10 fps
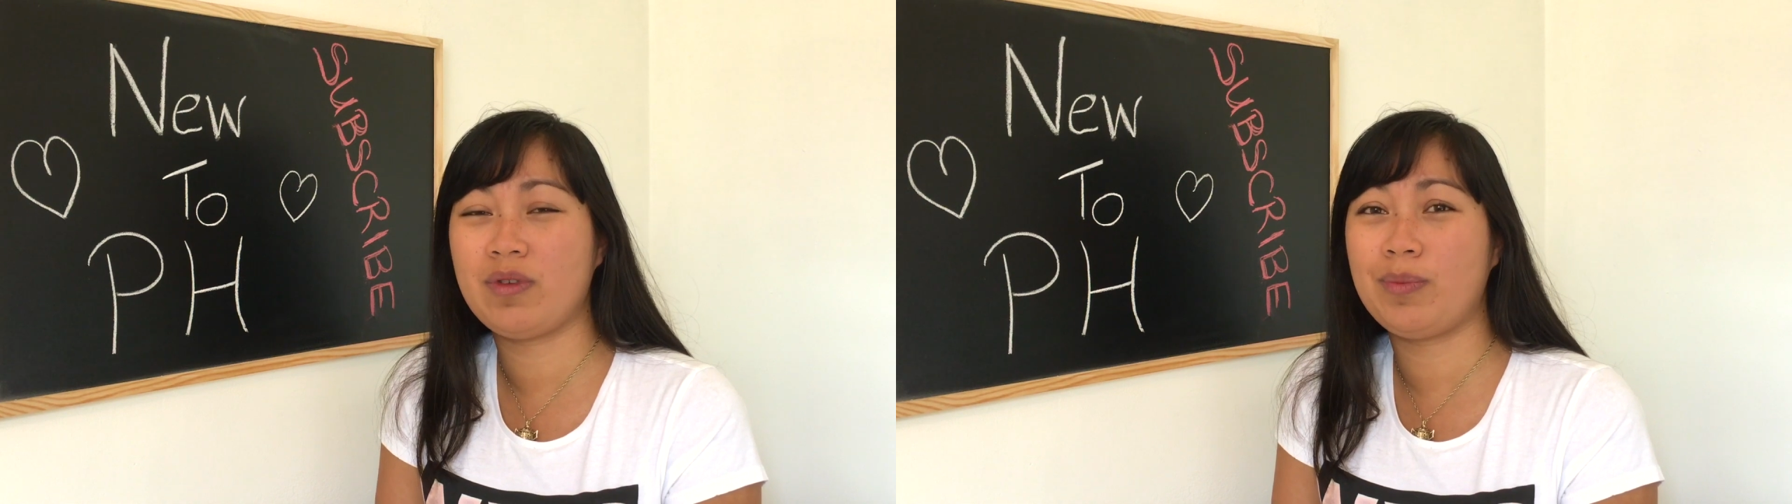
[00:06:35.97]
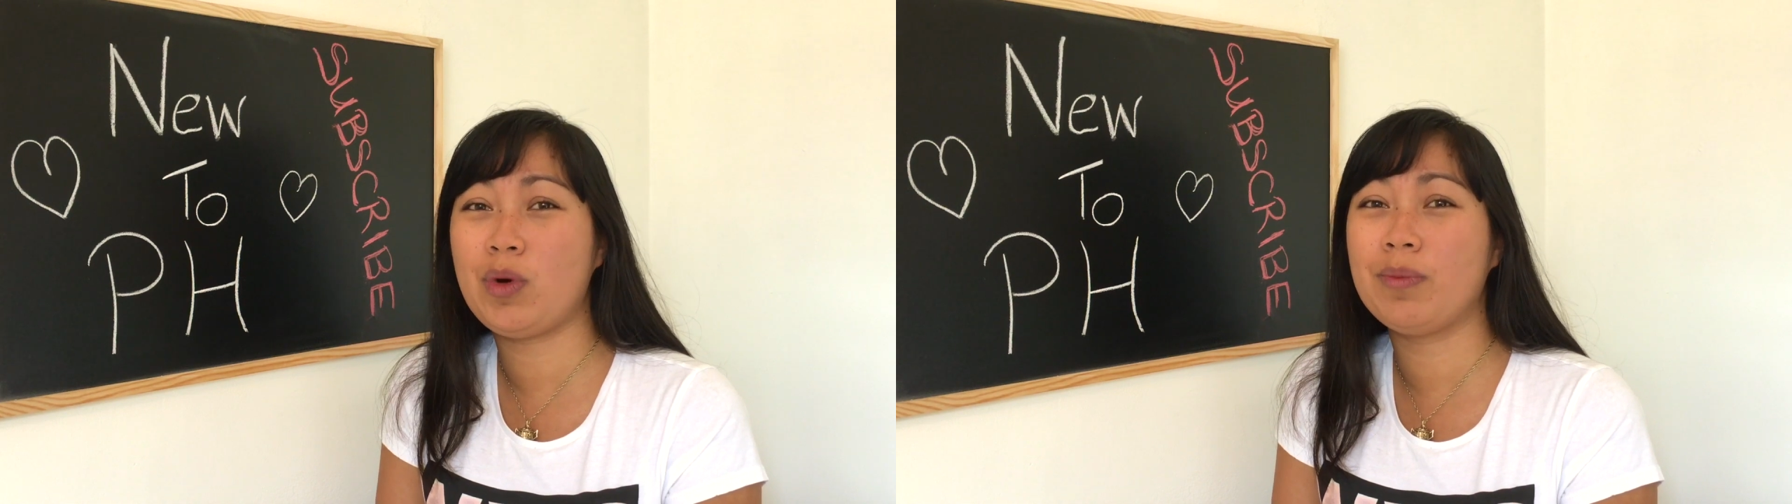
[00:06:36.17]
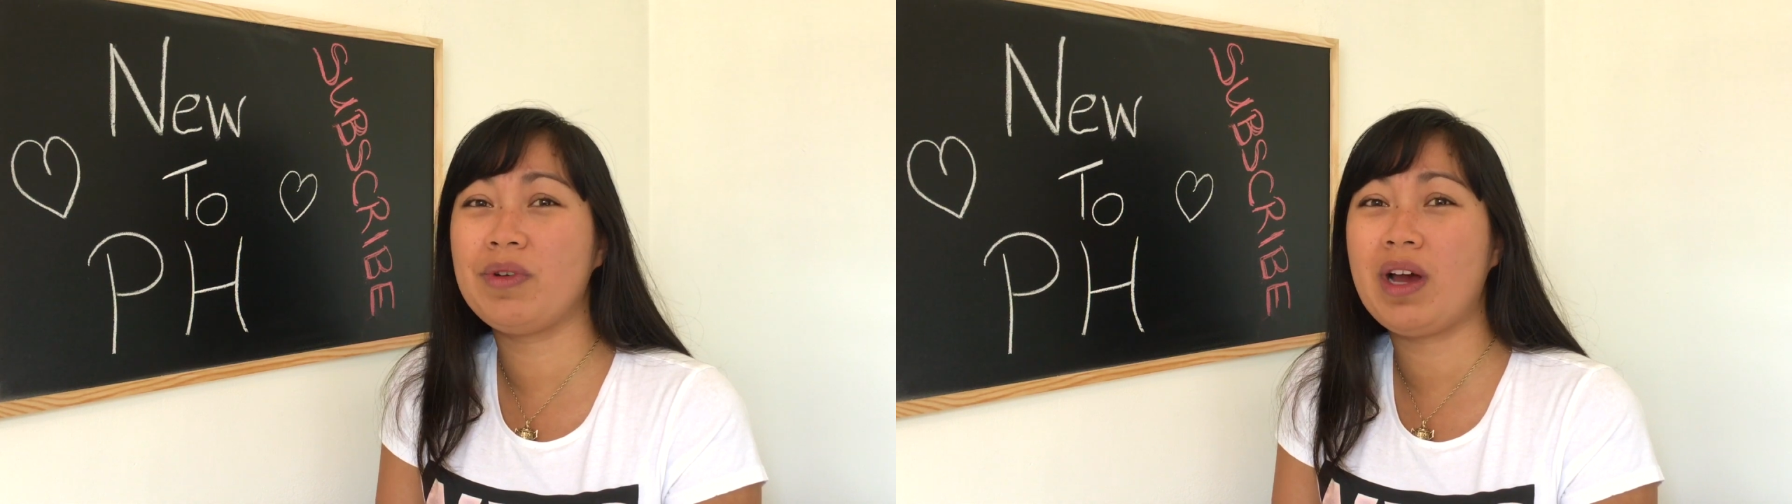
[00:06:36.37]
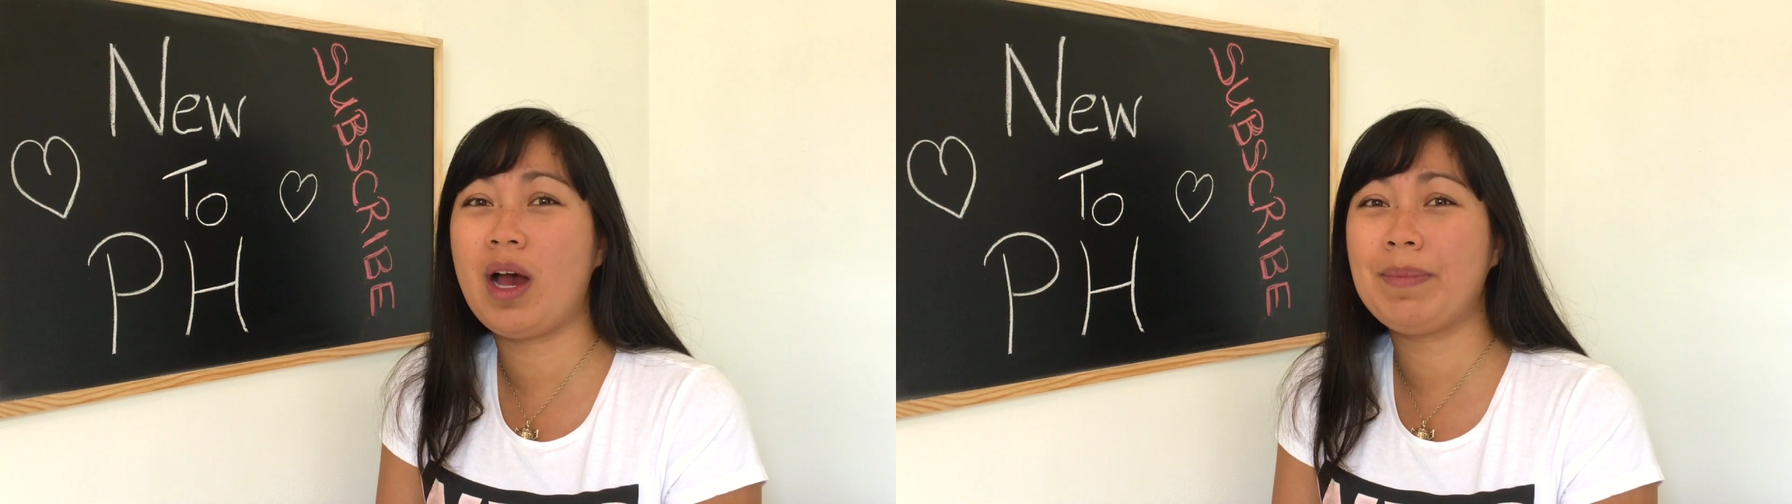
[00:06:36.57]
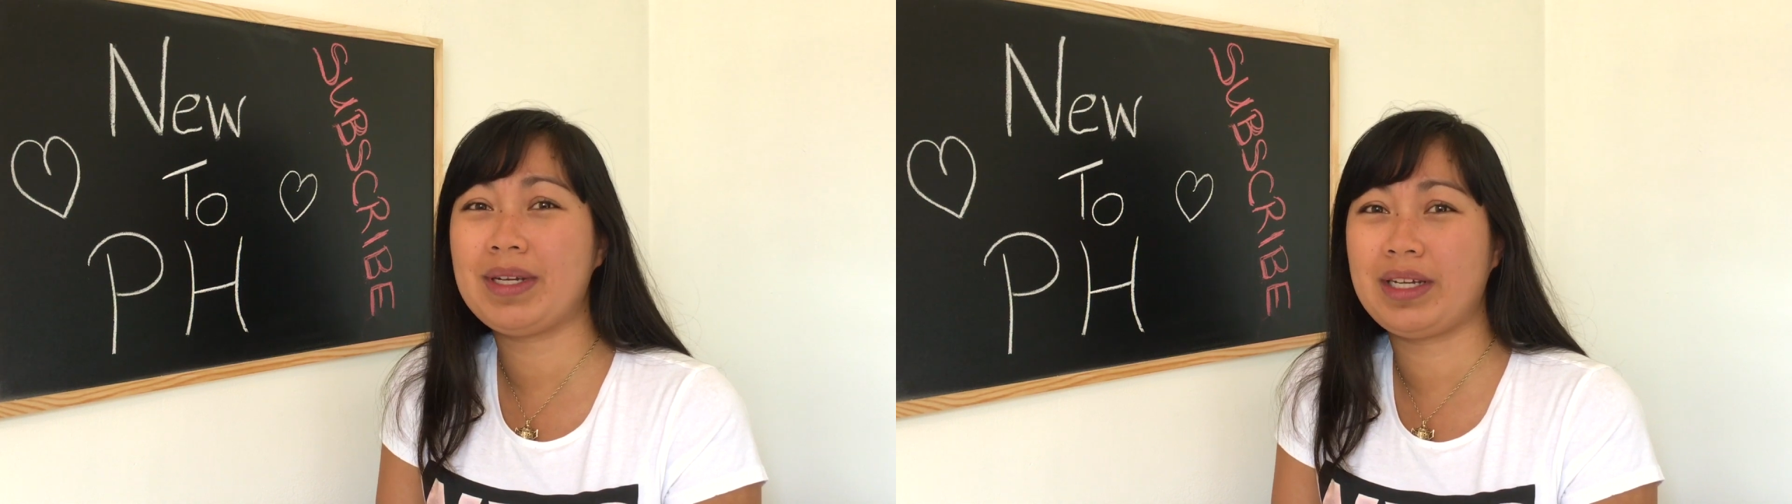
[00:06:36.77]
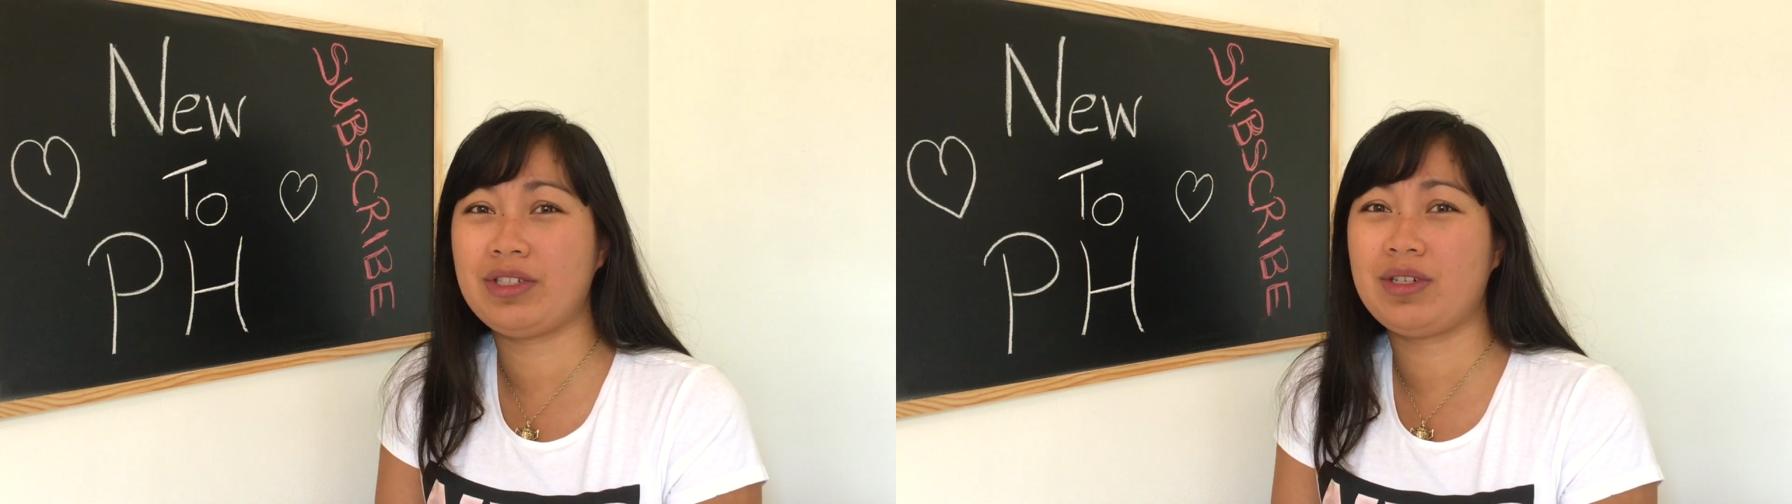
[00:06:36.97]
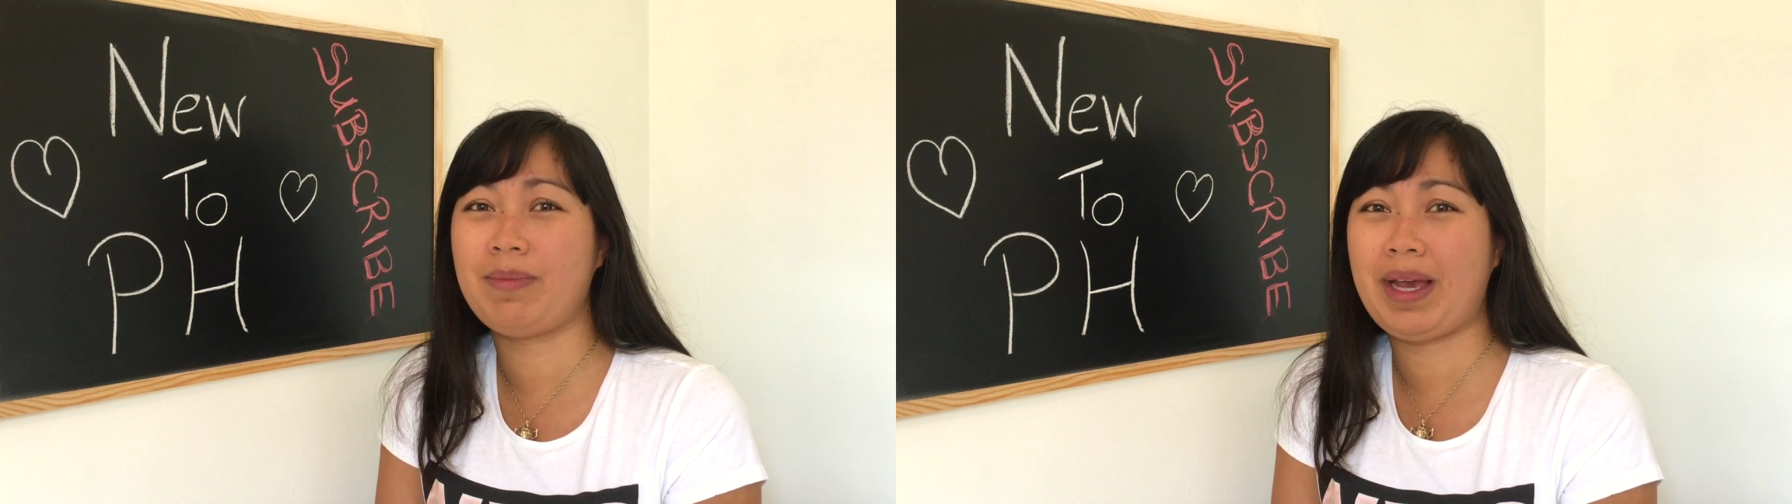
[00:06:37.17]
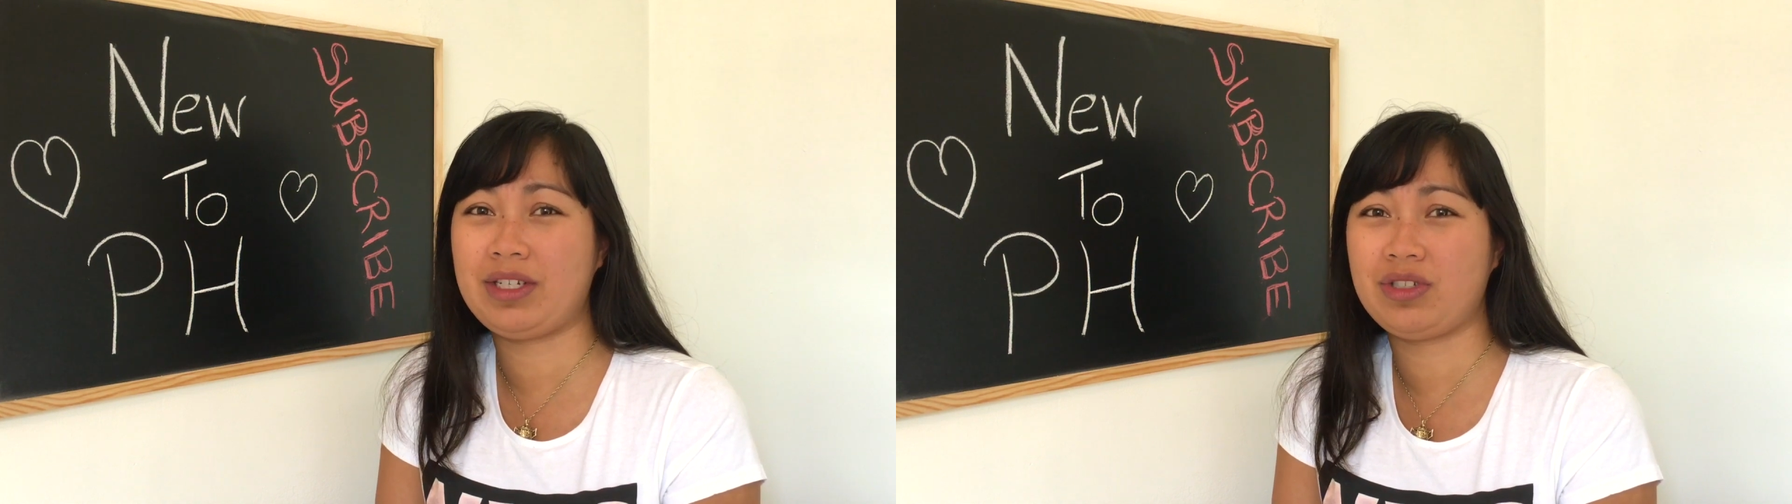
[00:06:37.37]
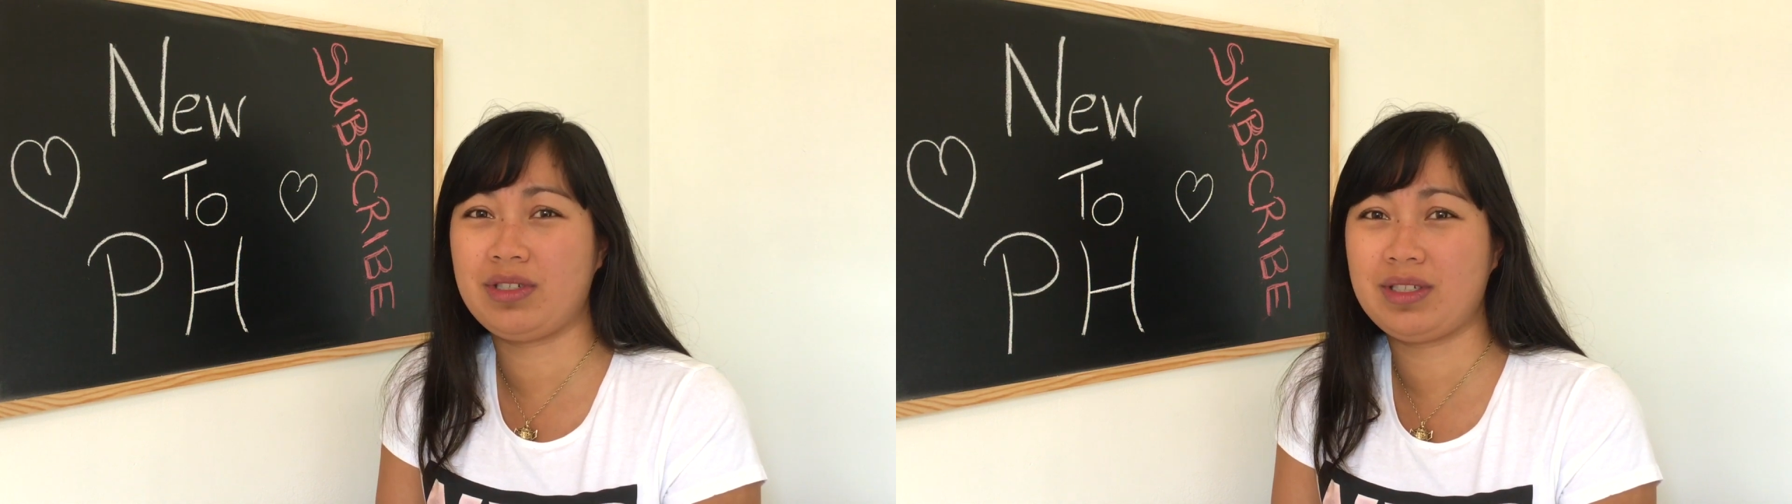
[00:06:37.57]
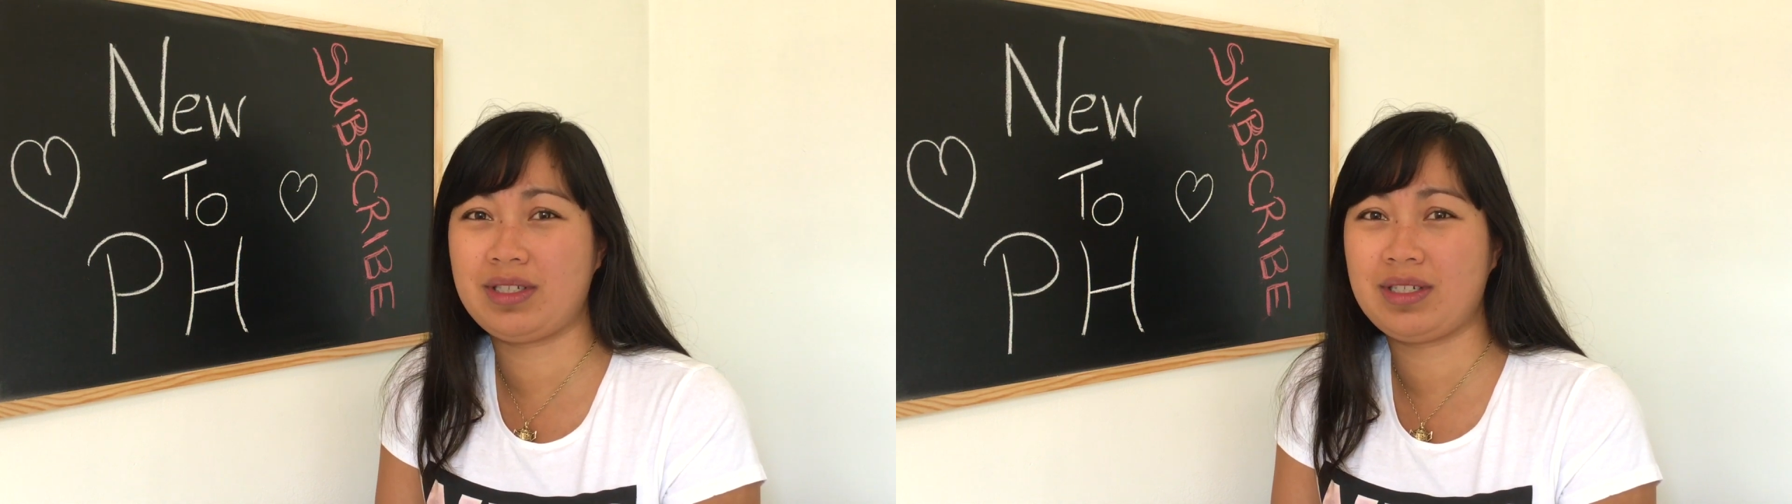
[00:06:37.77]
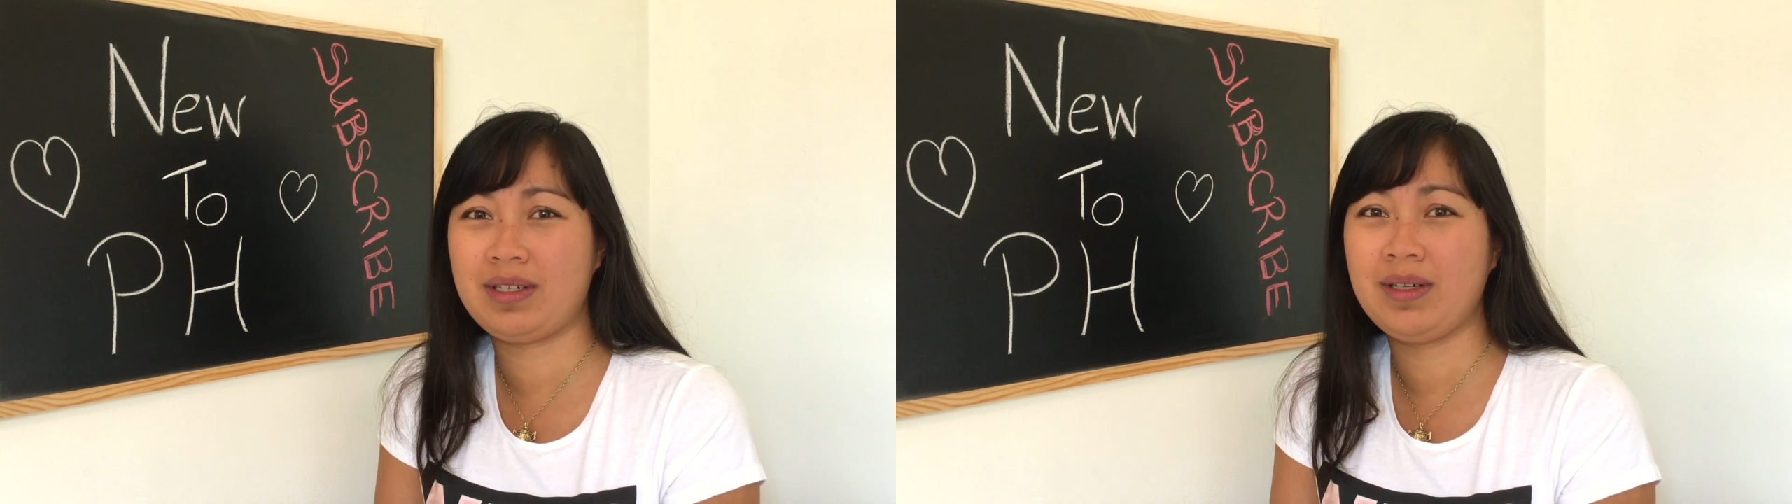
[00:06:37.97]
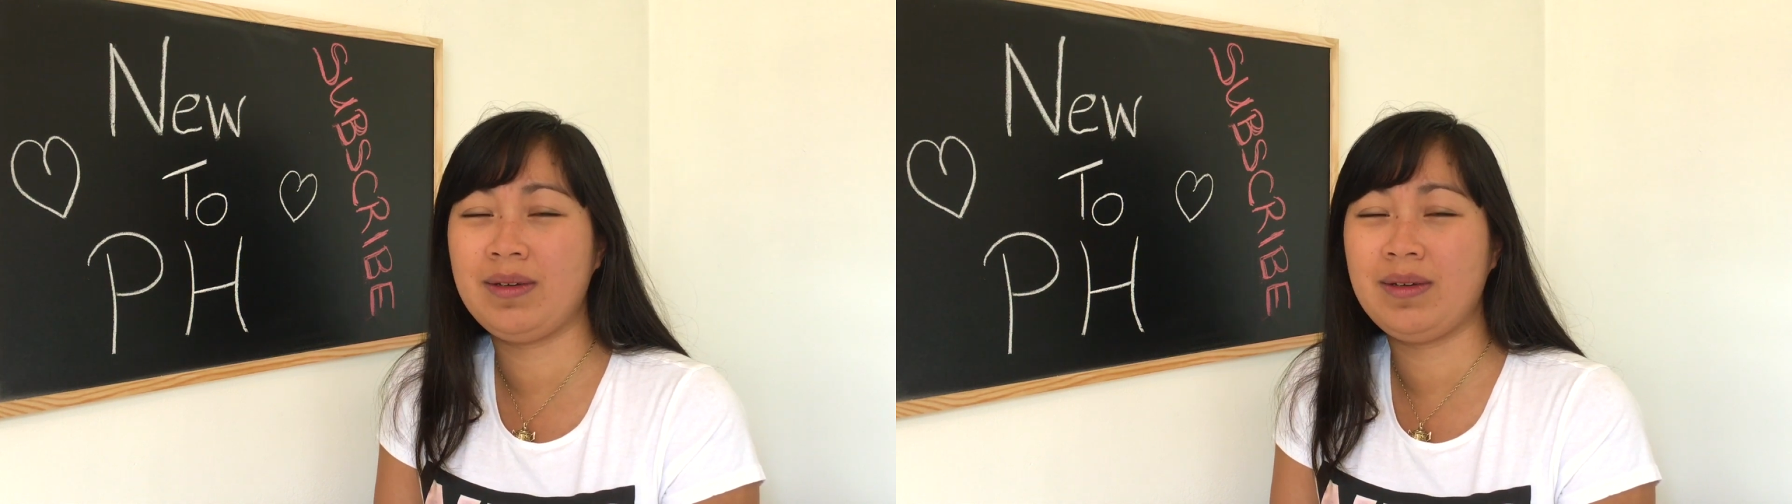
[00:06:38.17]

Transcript: for pulmonary hypertension patients.